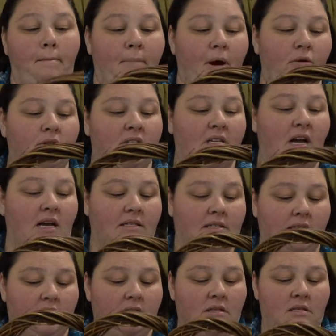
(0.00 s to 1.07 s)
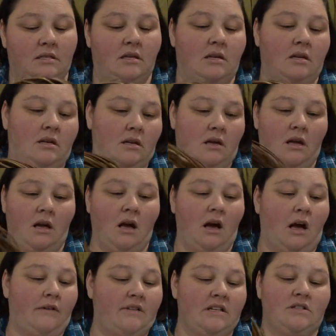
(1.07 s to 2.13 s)
both sizes
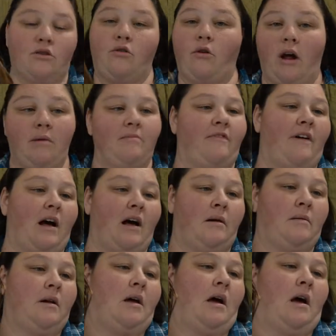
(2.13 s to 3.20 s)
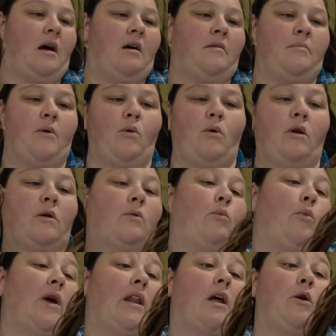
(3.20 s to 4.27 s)
of these grapevine or
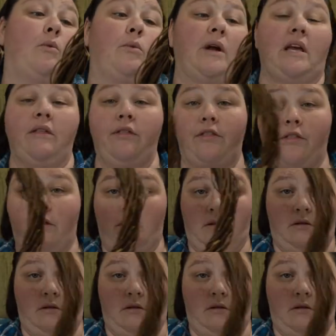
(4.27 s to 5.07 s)
willow wreath